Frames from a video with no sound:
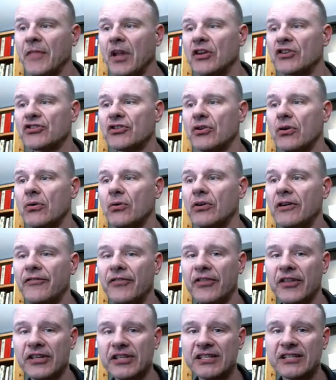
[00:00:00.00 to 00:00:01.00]
So if
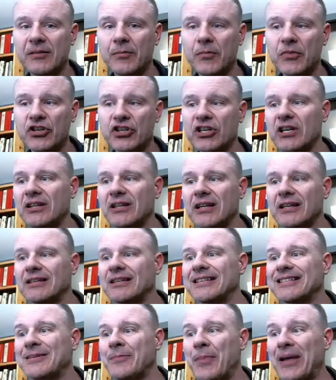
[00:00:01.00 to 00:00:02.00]
this is a machine that
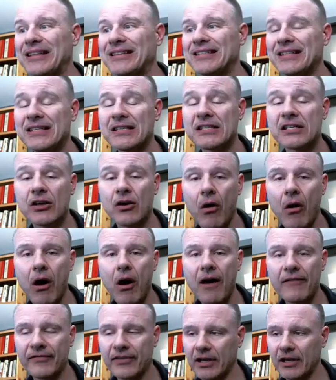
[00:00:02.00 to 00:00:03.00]
dispenses
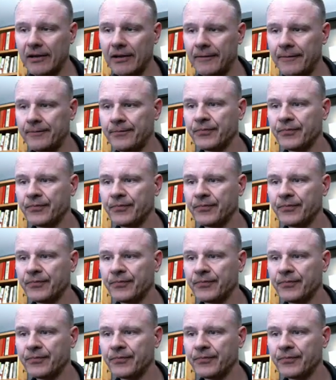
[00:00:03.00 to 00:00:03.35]
coffee,